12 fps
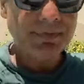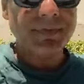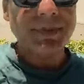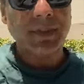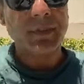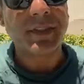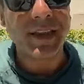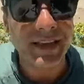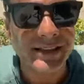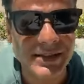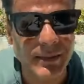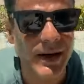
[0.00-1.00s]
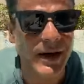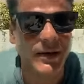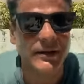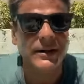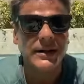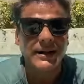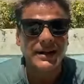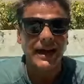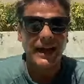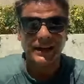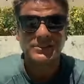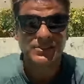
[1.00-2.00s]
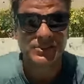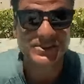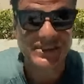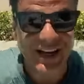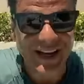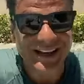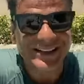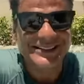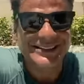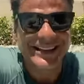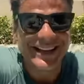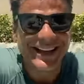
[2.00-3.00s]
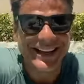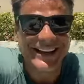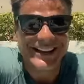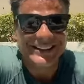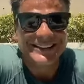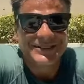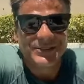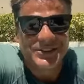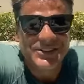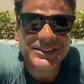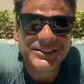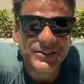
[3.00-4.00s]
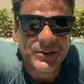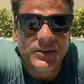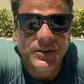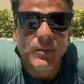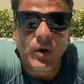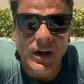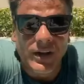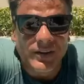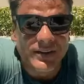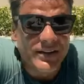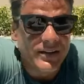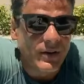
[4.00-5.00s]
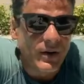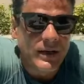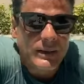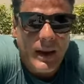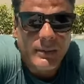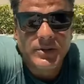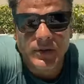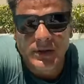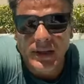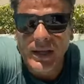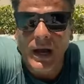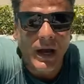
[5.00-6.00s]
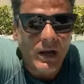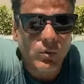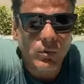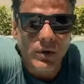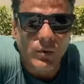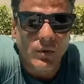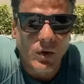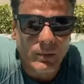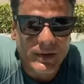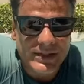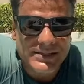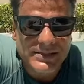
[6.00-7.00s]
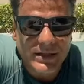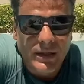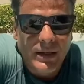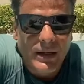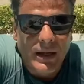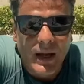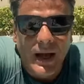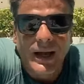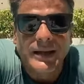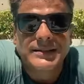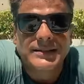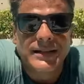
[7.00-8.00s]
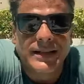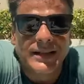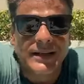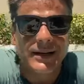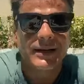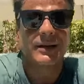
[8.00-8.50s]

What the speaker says: things about exercise and what you can do in the water. I'm doing like aqua aerobics. I did